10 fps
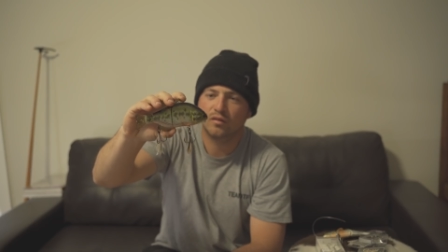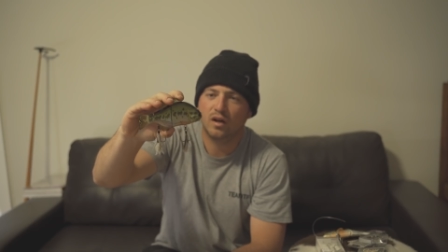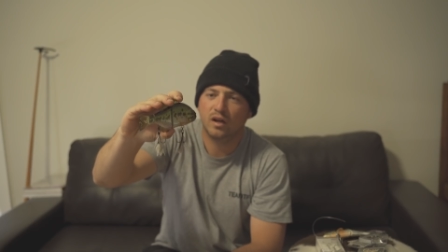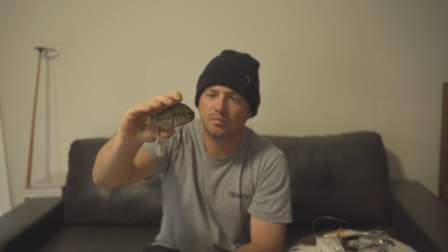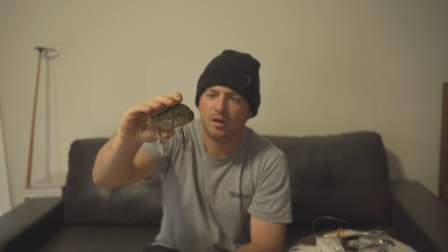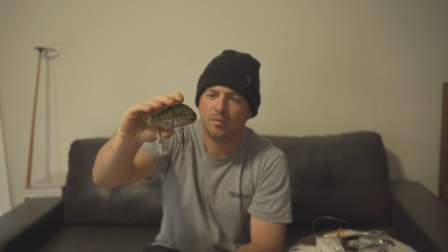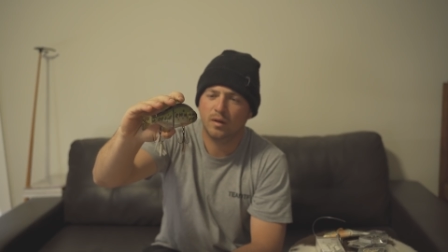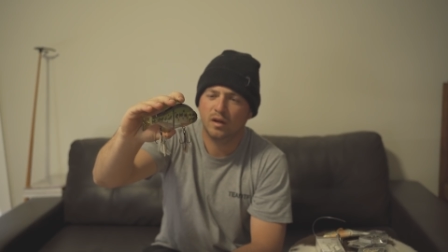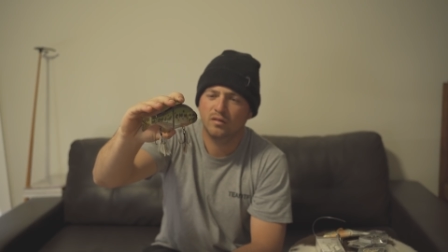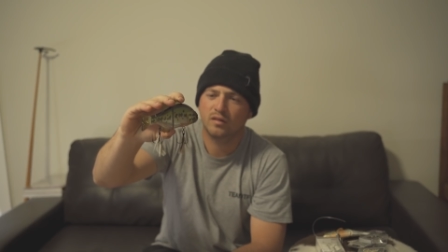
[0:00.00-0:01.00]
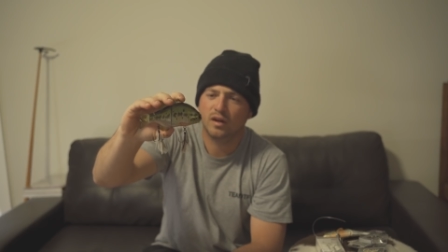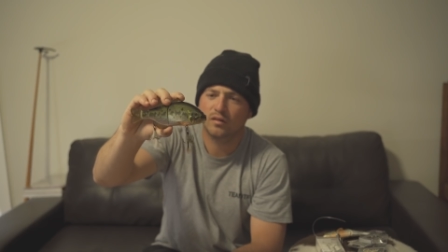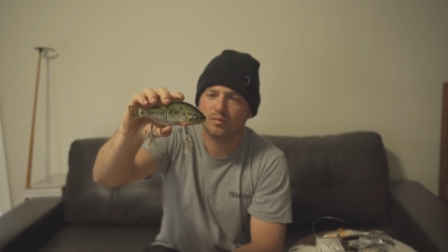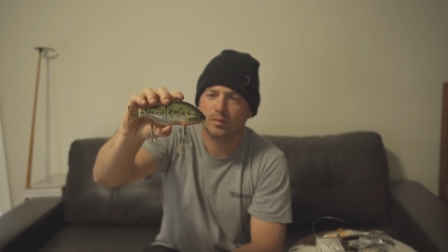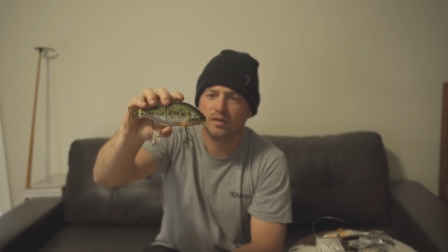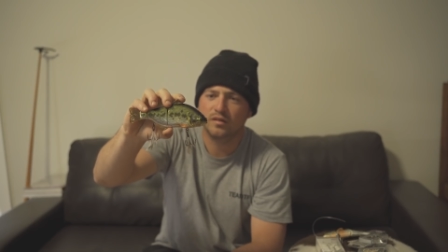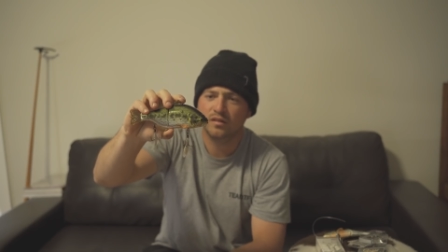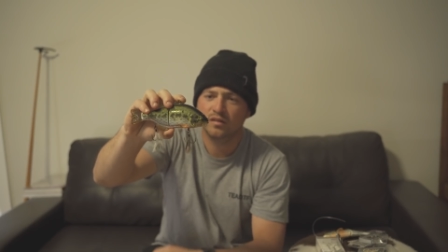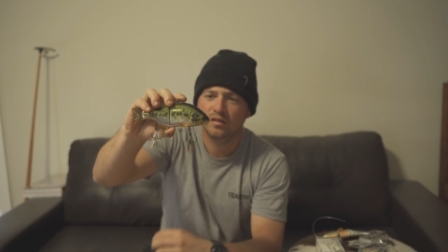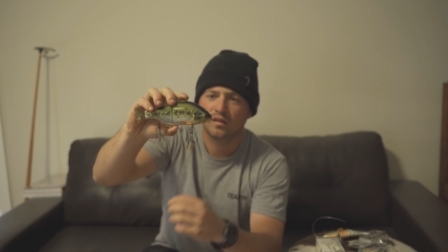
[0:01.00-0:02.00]
for largemouth bass and other
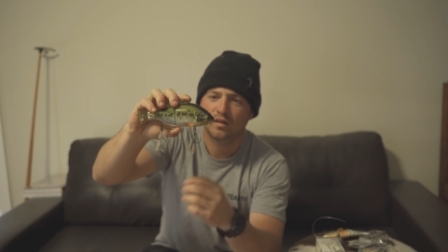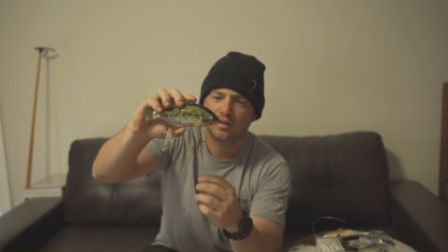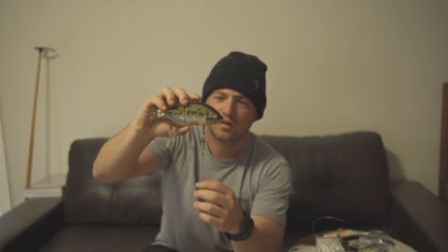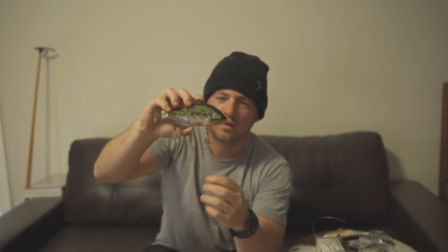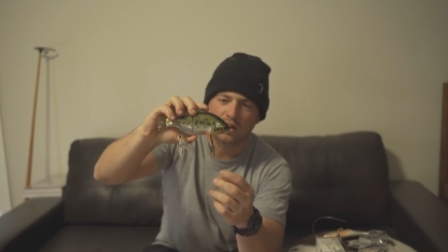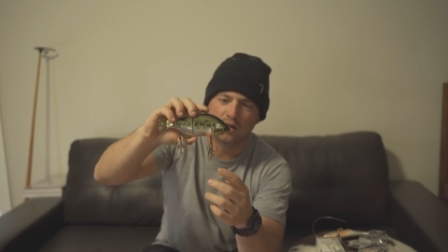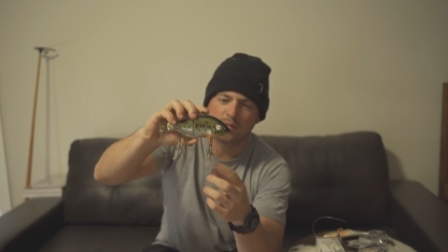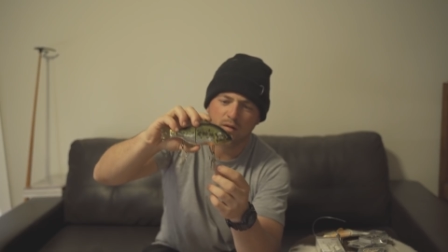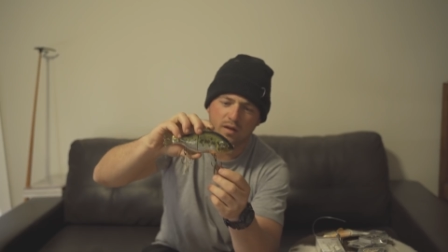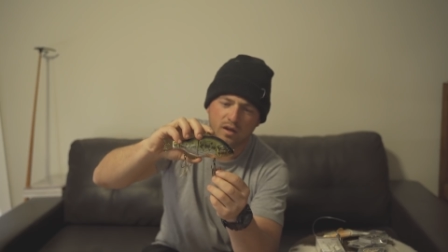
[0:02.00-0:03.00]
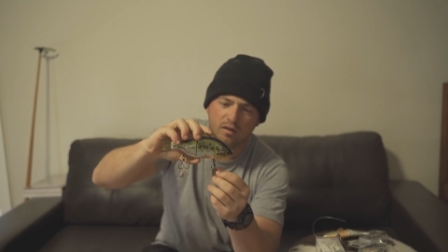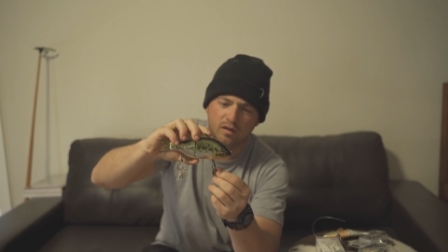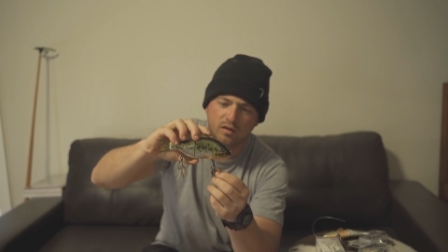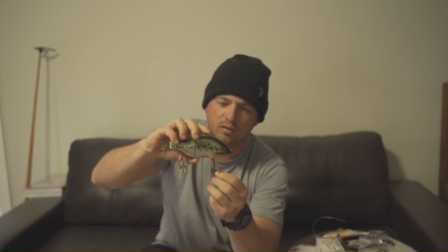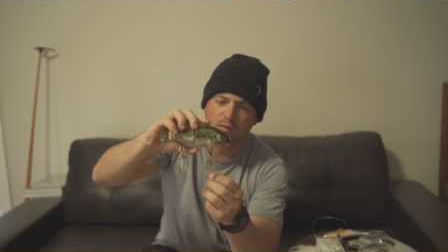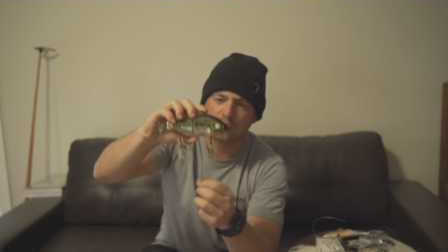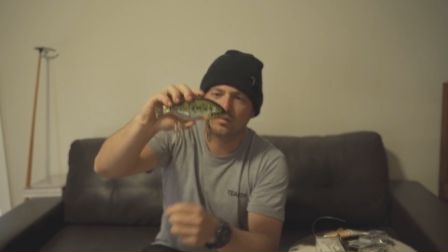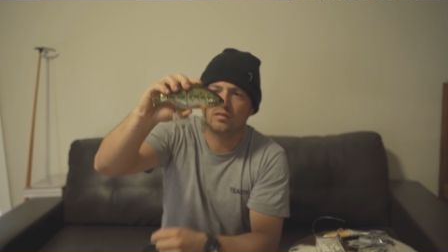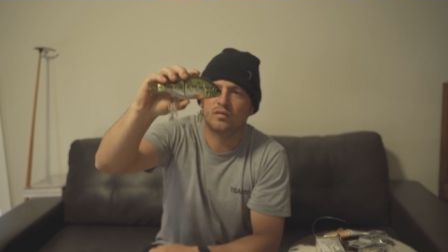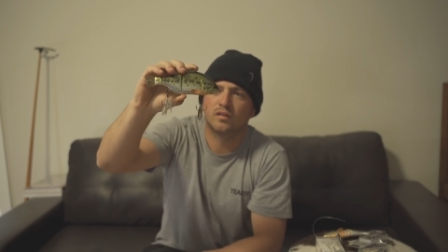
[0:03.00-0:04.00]
species, and these
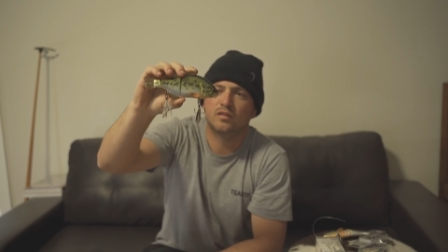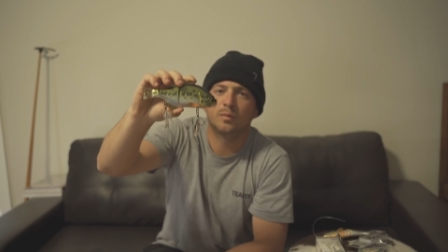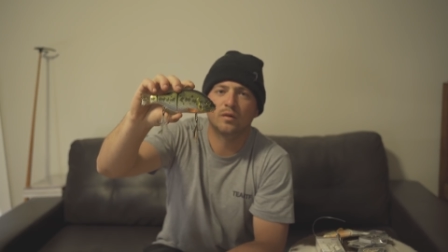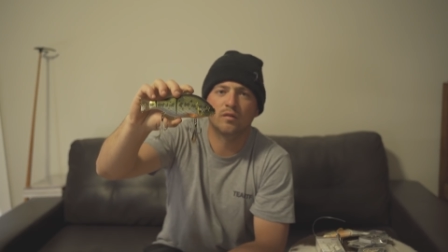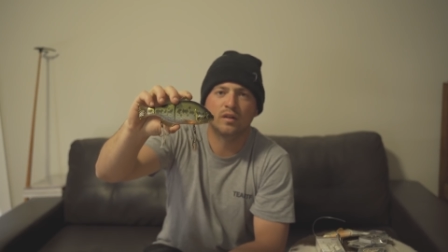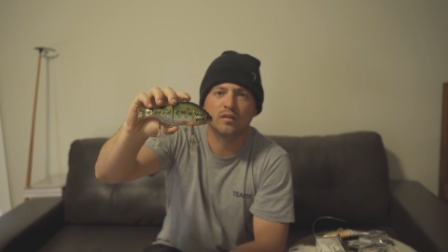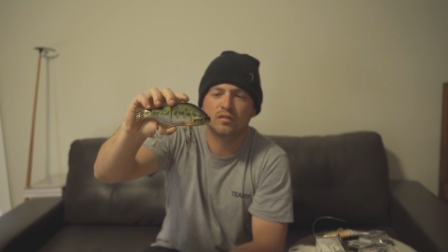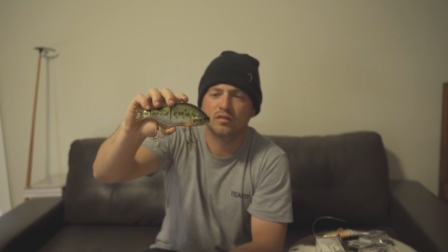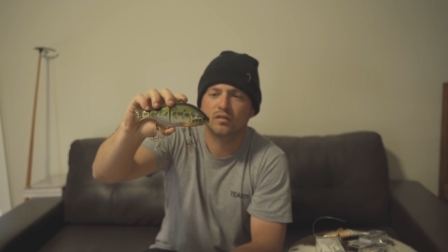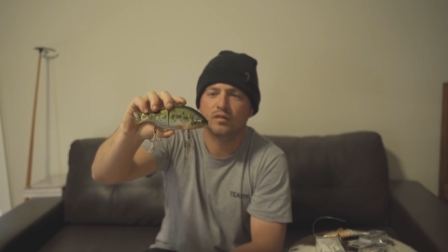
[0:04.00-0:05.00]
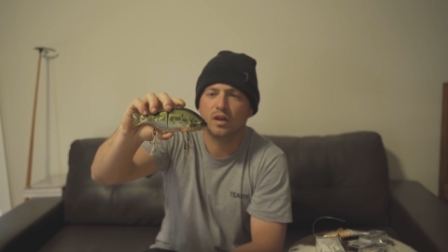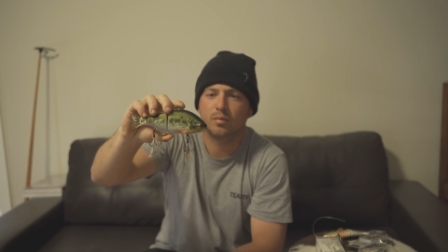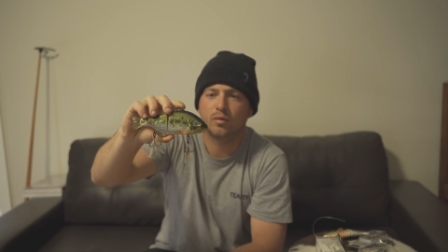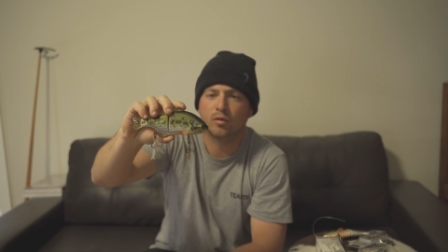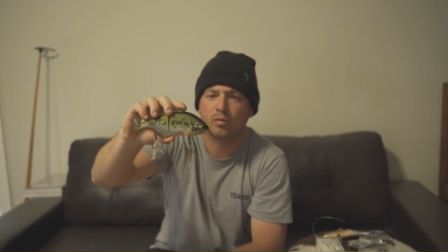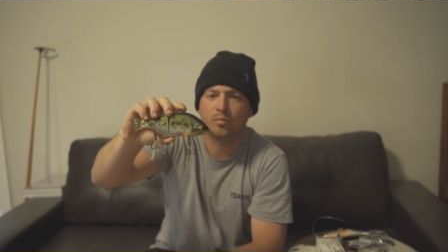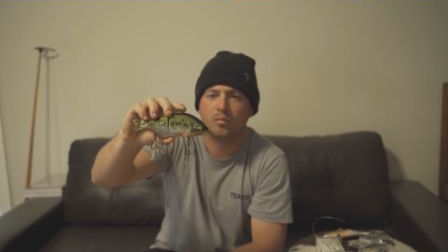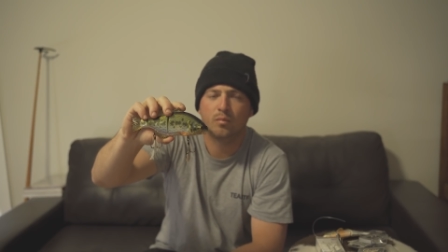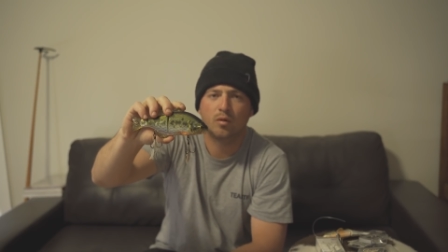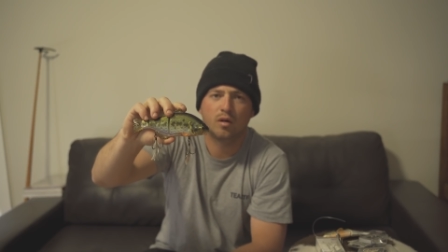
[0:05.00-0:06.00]
hooks and split rings that they put on
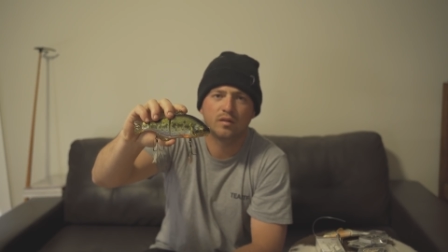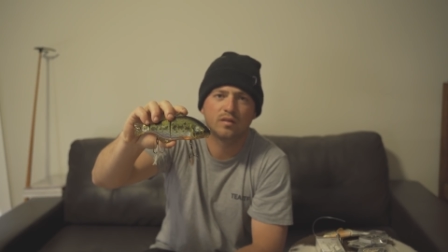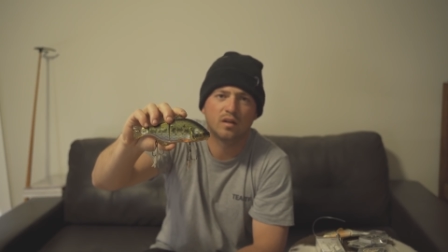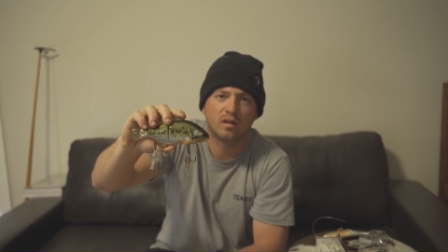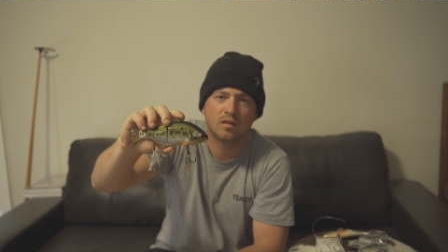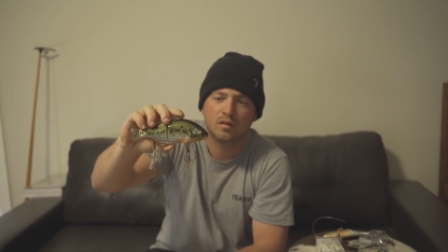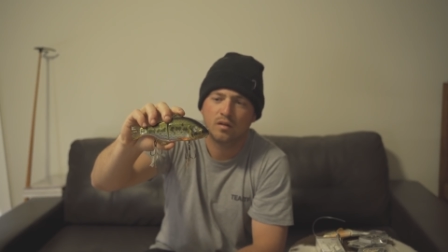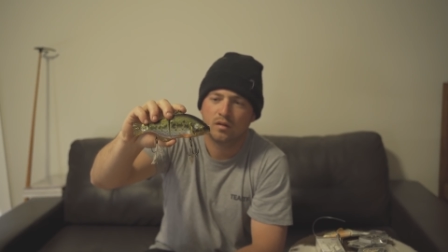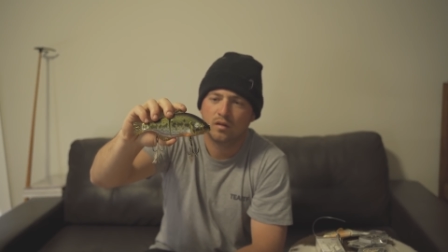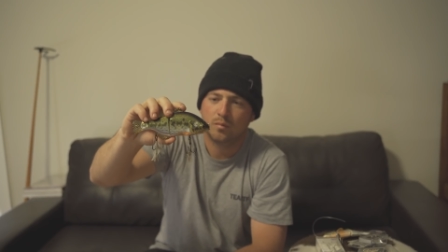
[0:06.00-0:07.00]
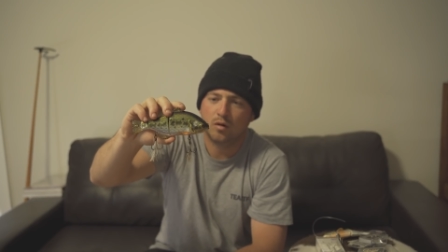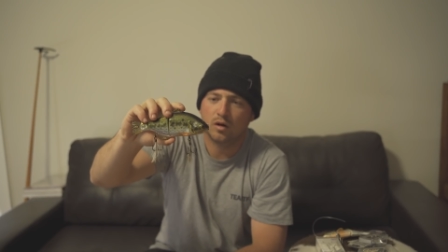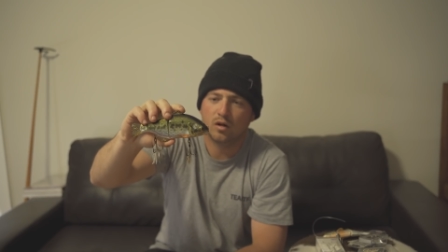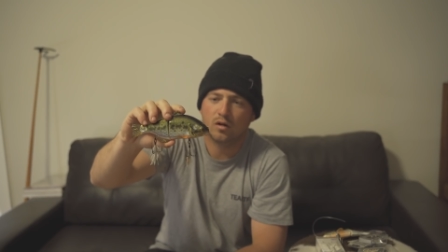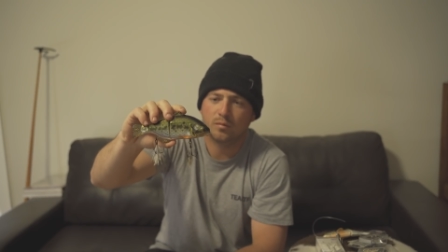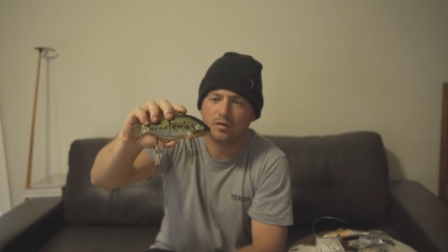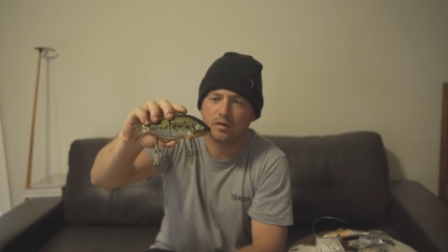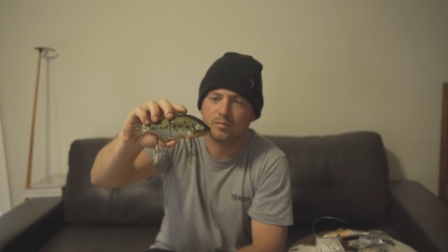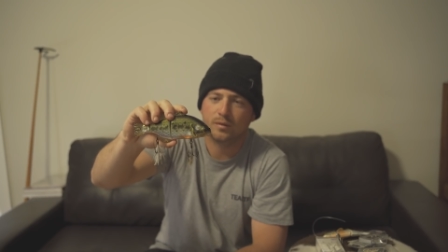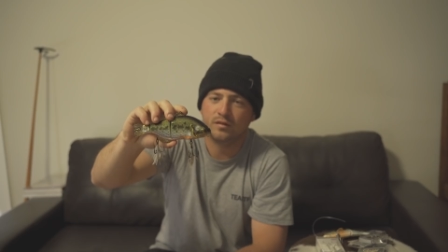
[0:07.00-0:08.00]
them might hold up to
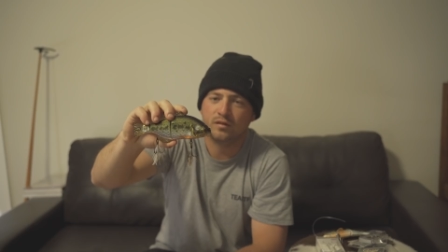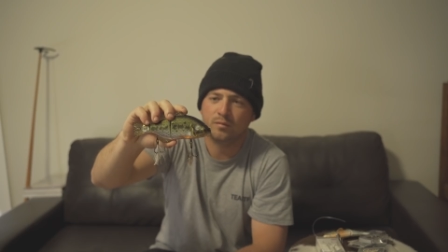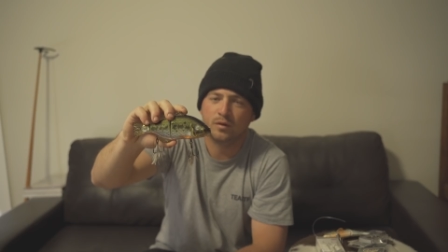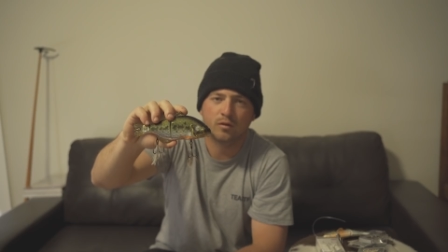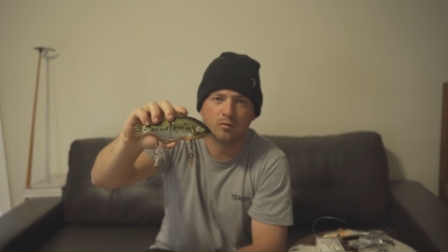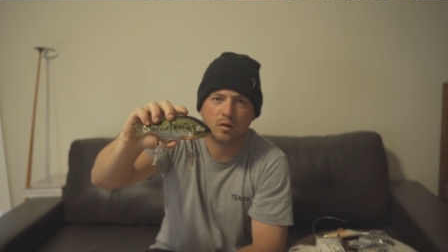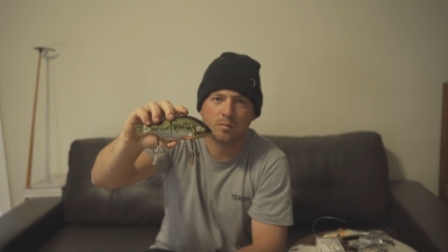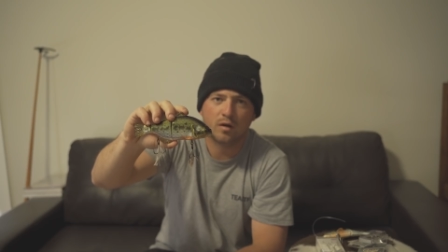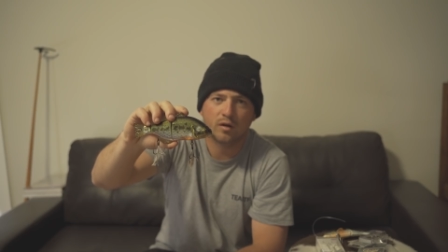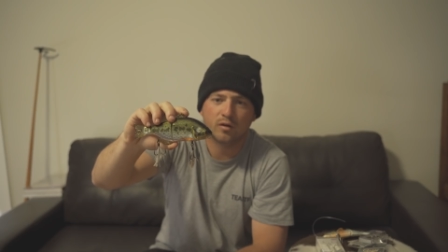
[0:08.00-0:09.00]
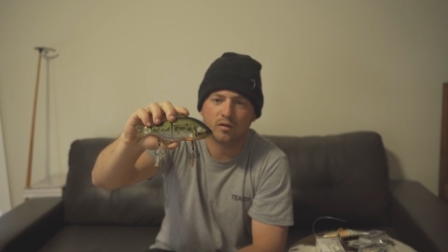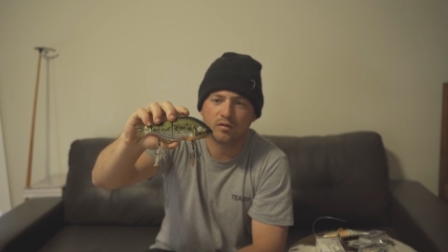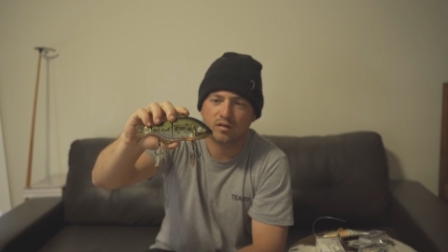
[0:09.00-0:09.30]
those species but not to our Murray Cod.